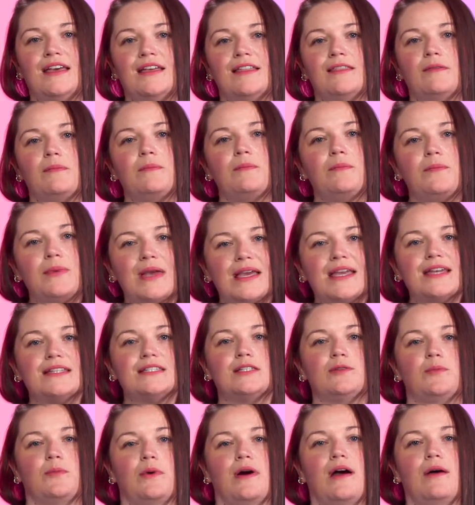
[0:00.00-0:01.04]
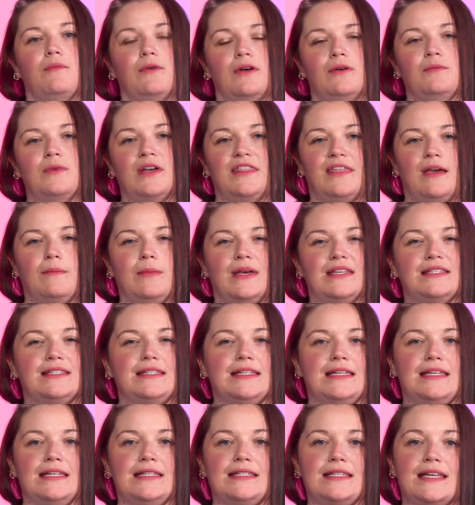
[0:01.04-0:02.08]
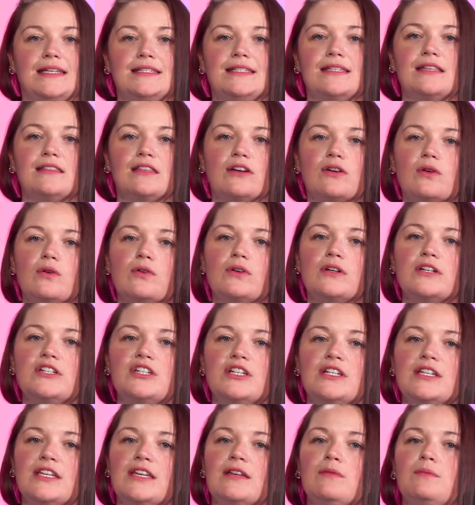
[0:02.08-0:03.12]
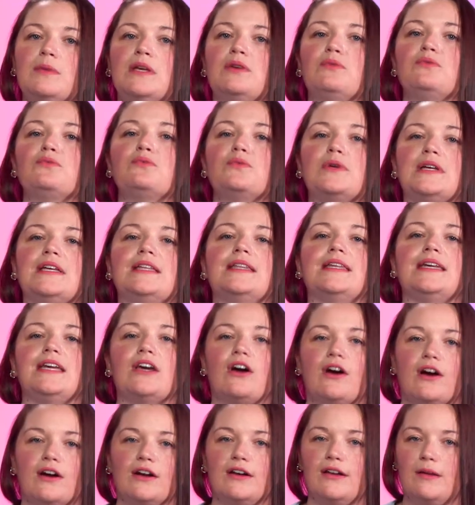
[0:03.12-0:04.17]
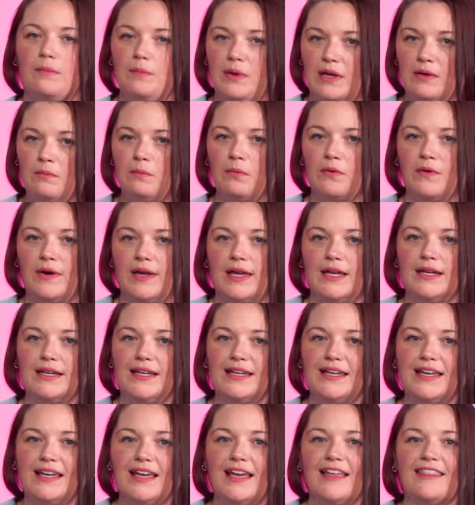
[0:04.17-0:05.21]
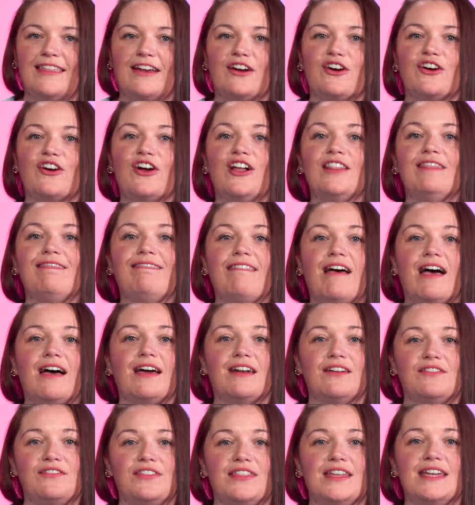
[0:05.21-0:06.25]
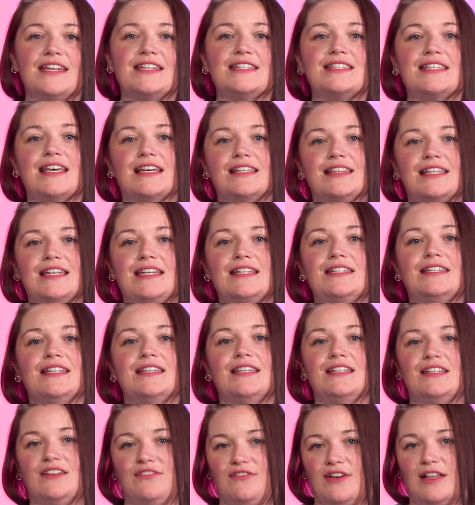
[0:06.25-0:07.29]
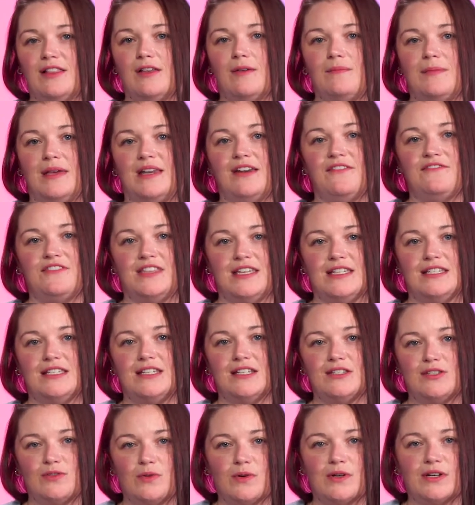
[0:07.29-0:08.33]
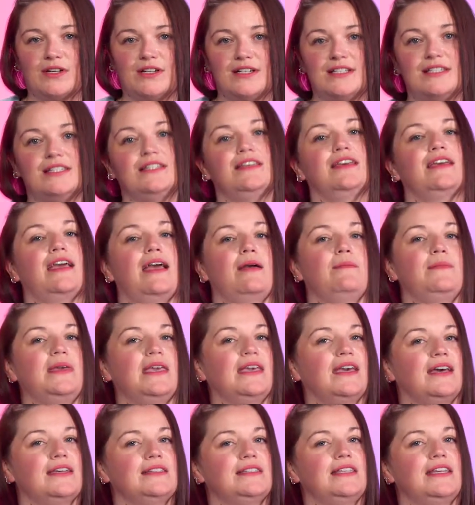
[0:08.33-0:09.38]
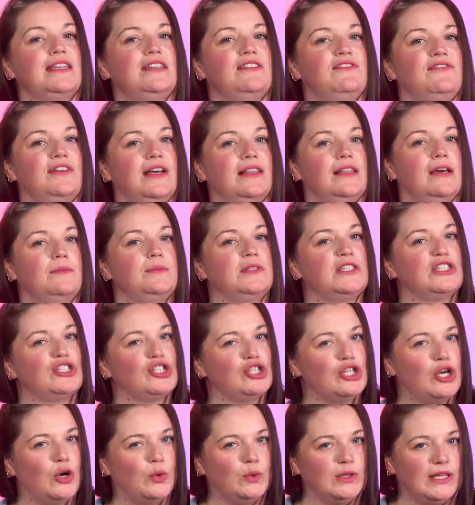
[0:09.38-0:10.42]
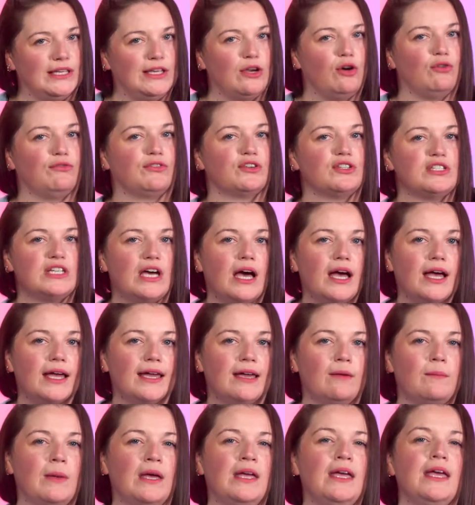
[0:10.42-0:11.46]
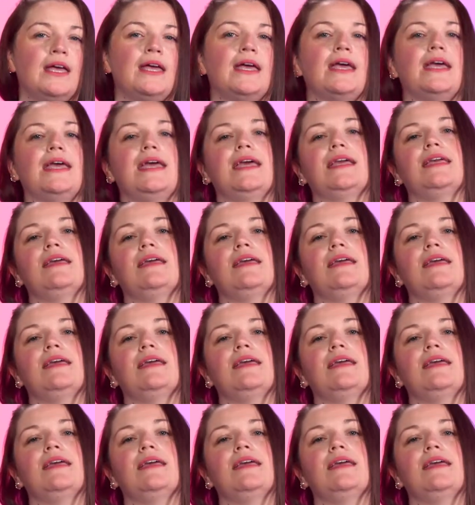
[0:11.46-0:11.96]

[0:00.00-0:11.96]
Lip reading: The biggest problem with MSDs is that their origin can be really hard to pinpoint. There are a lot of things that lead to the development of these disorders, and because they develop slowly over time, it